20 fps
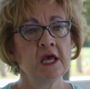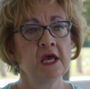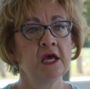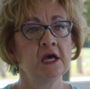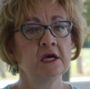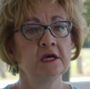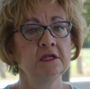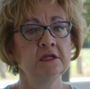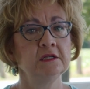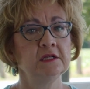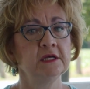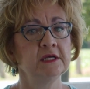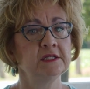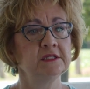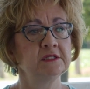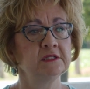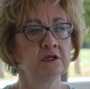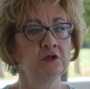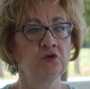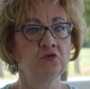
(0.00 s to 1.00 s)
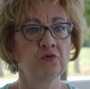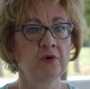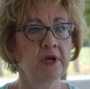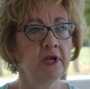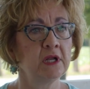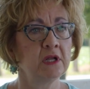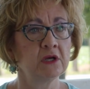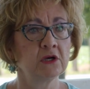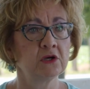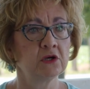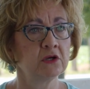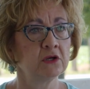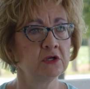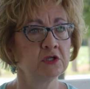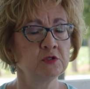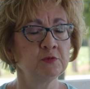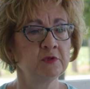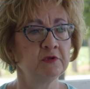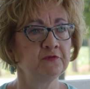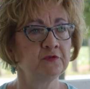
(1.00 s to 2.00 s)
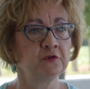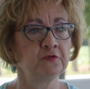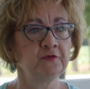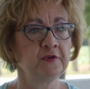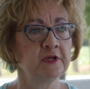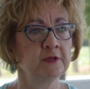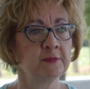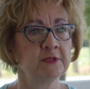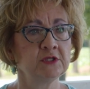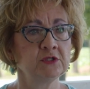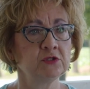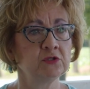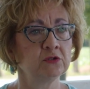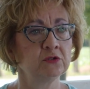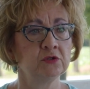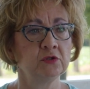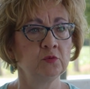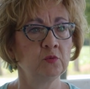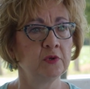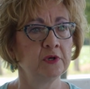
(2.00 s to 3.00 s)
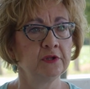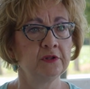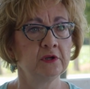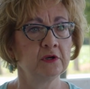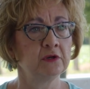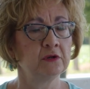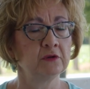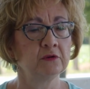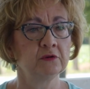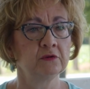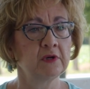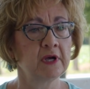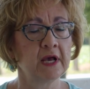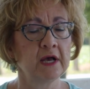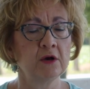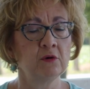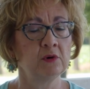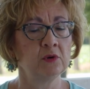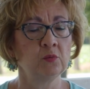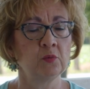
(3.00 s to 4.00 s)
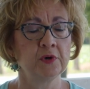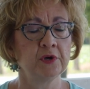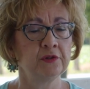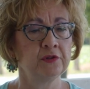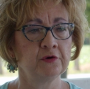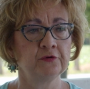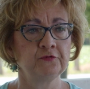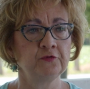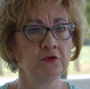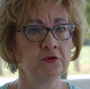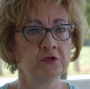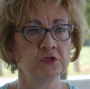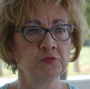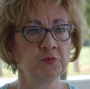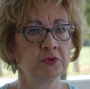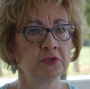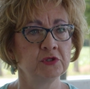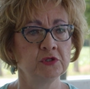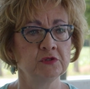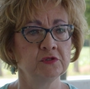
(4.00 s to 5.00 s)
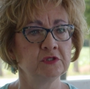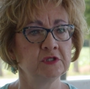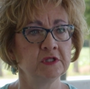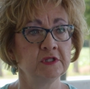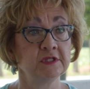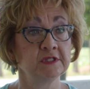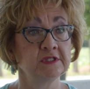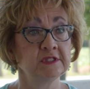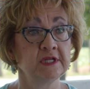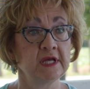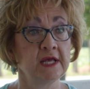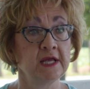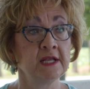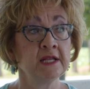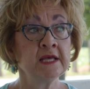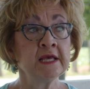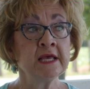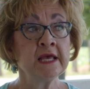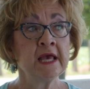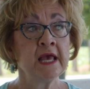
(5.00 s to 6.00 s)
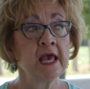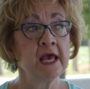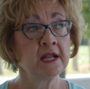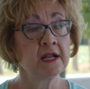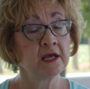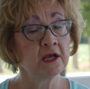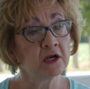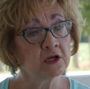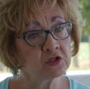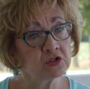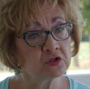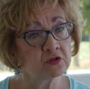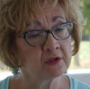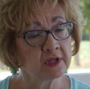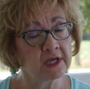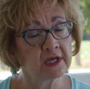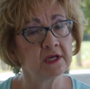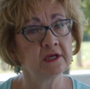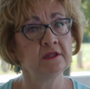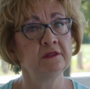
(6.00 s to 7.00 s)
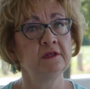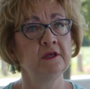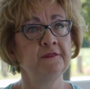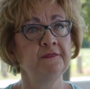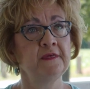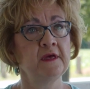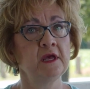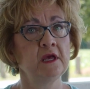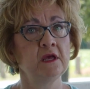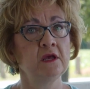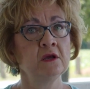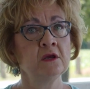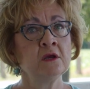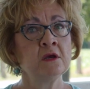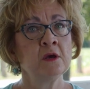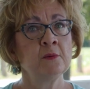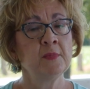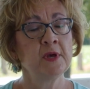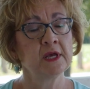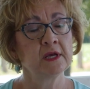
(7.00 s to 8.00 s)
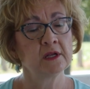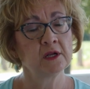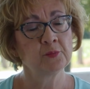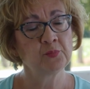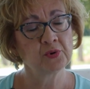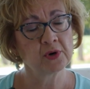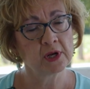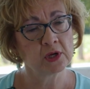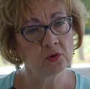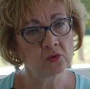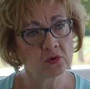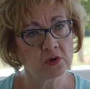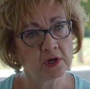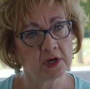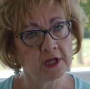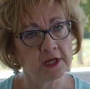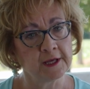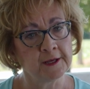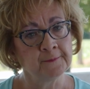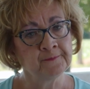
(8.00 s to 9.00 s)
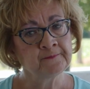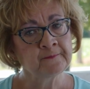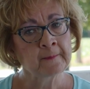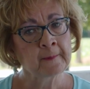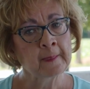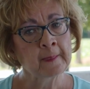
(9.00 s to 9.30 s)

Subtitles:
and it's a great encouragement for families to learn how and where their food is produced in the state. And I also like it that they make it a priority